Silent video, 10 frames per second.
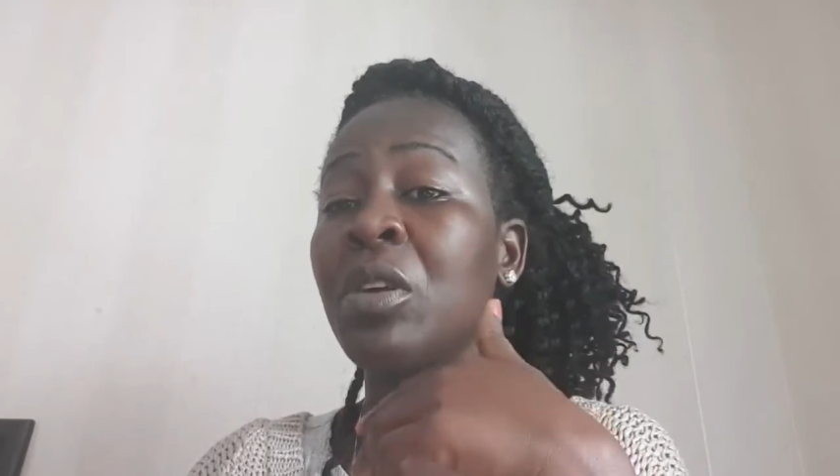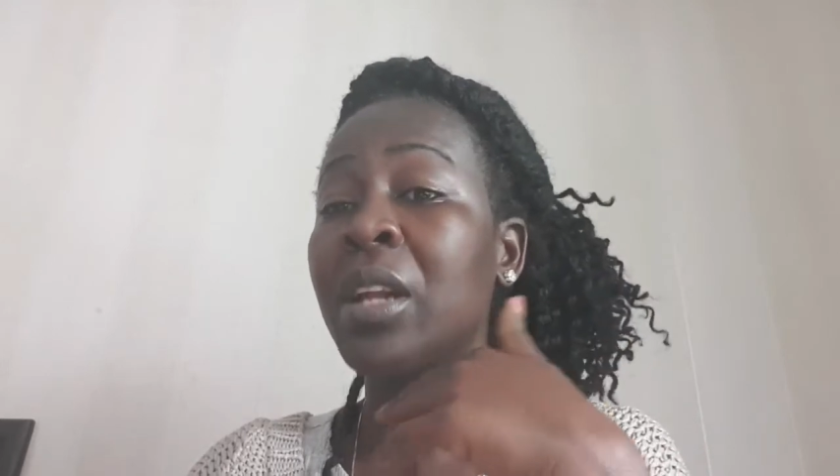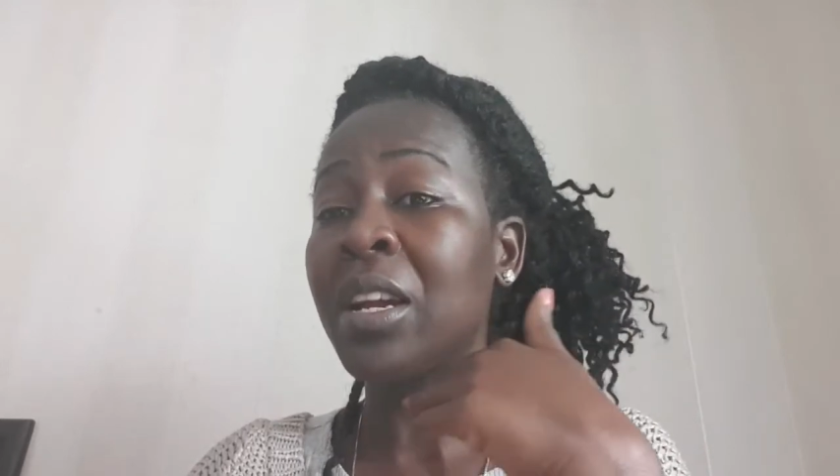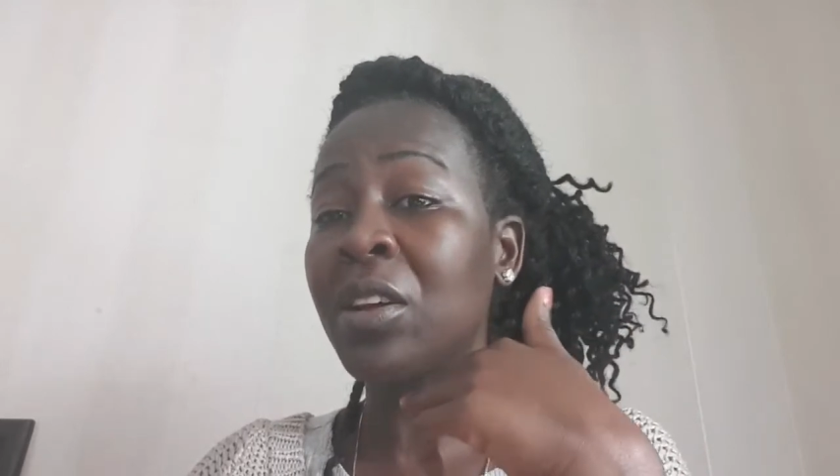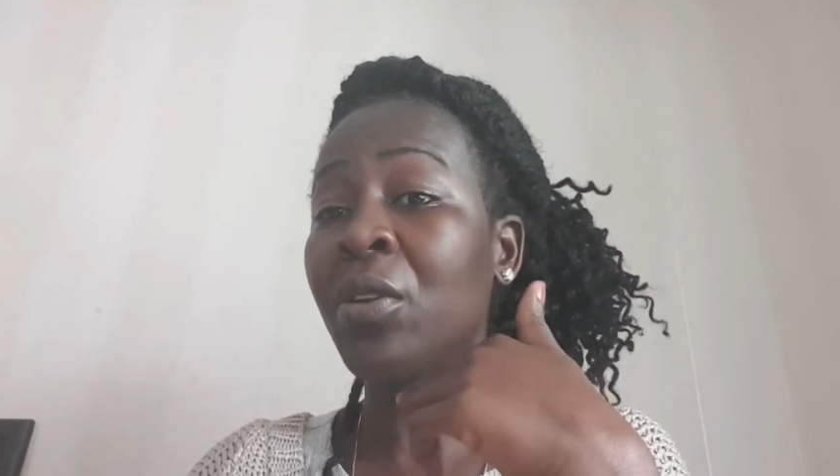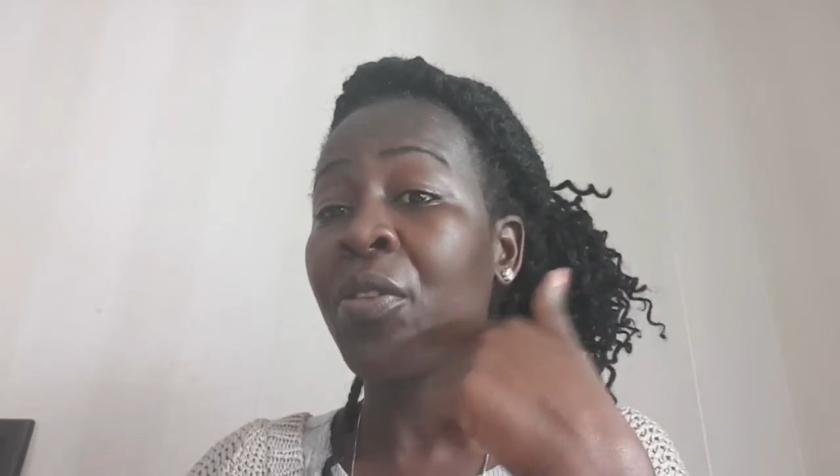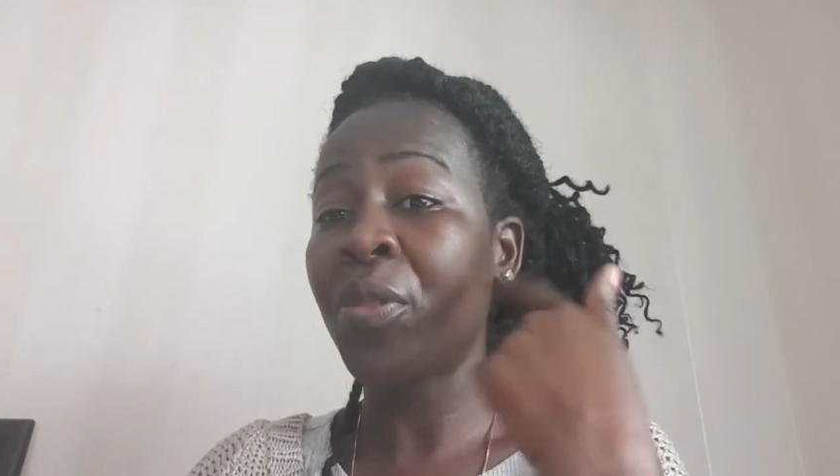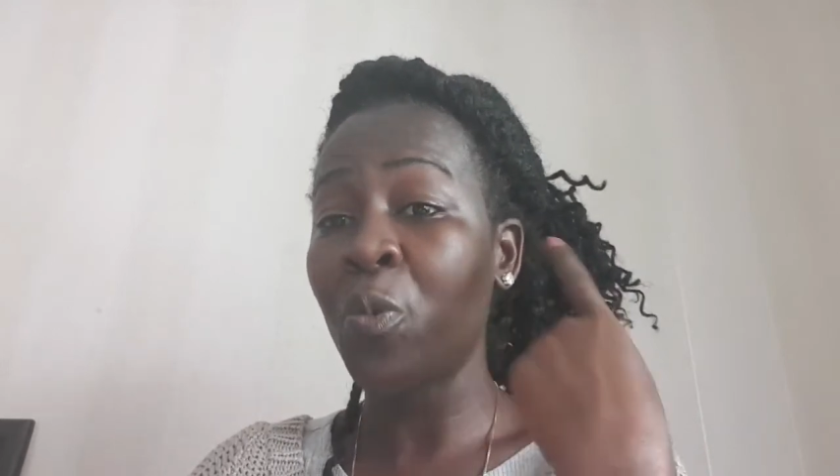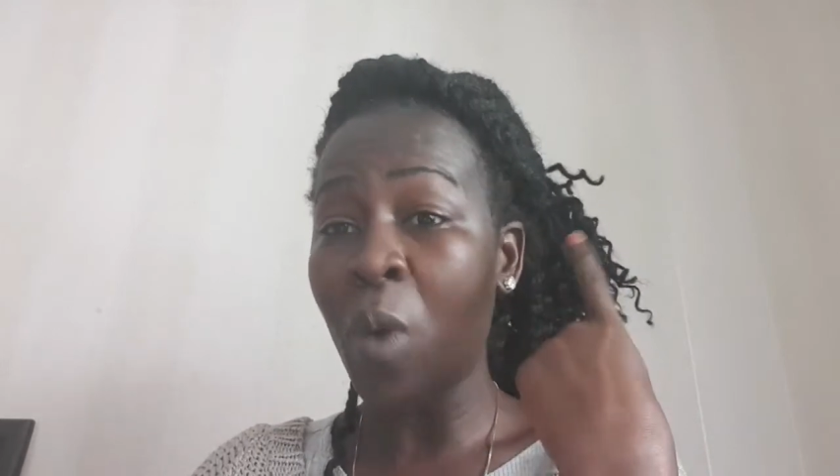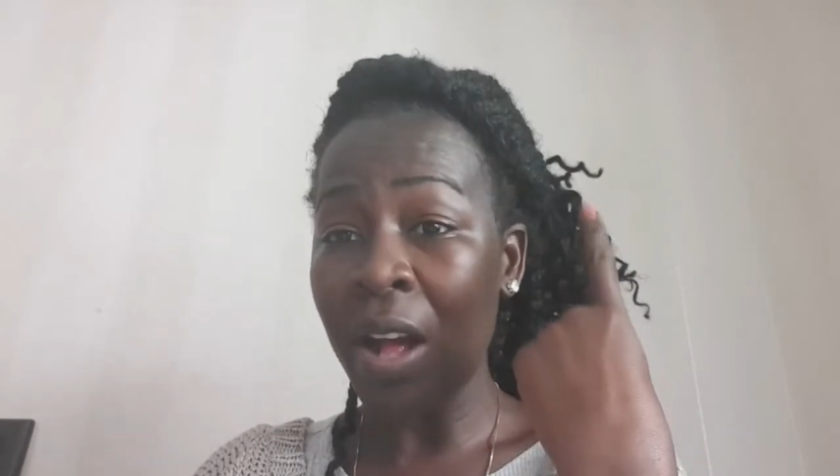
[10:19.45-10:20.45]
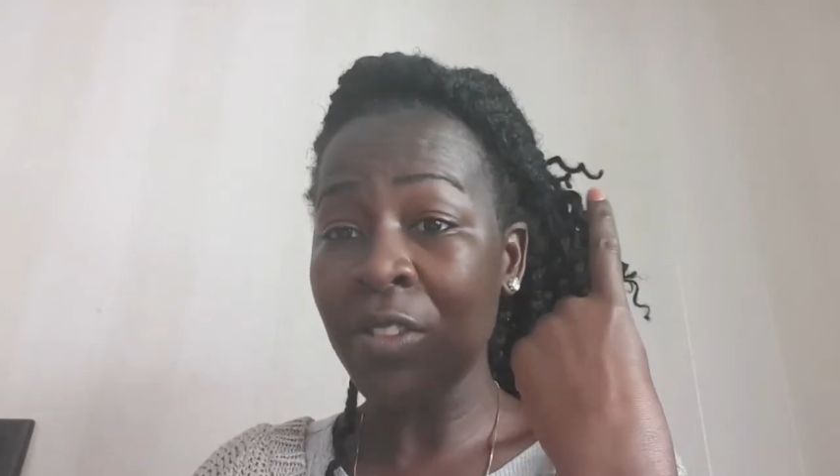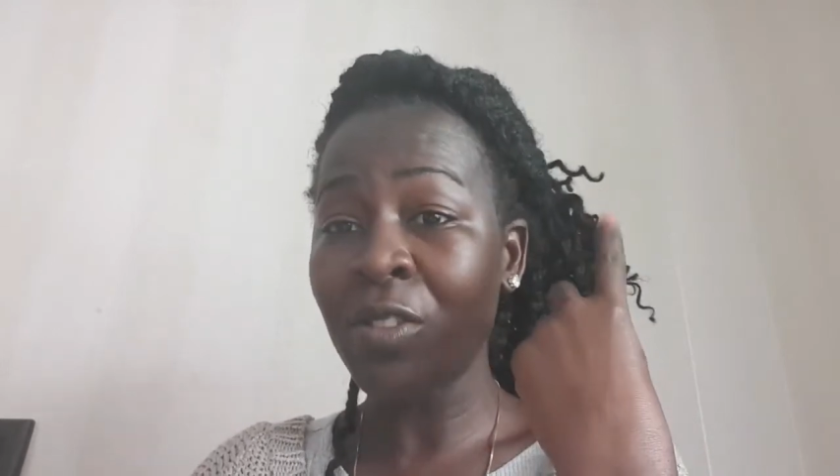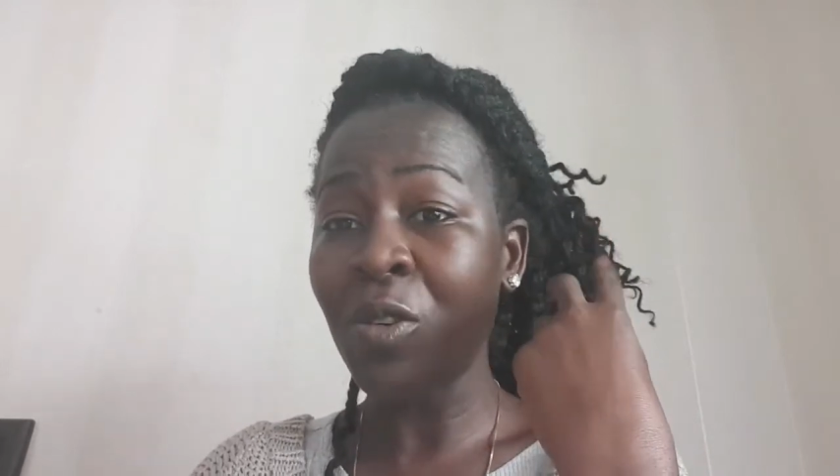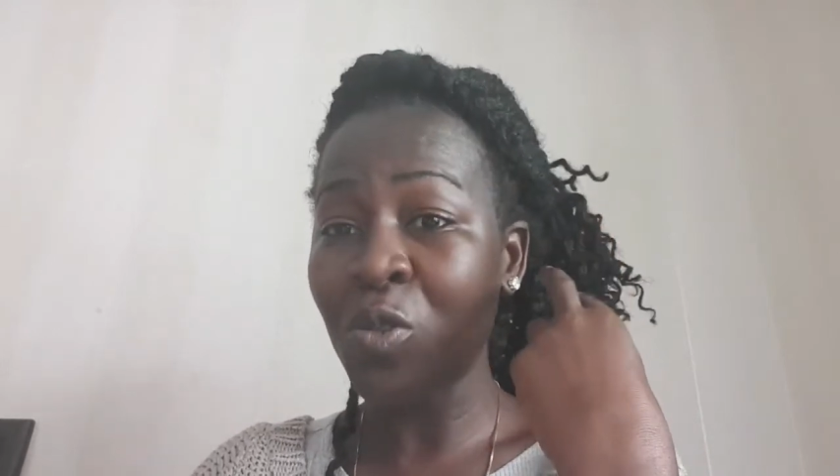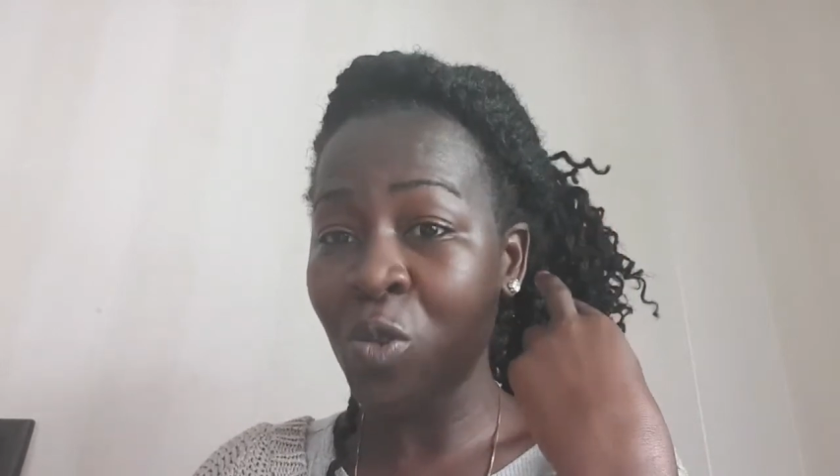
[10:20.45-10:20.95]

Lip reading: on that cloth once or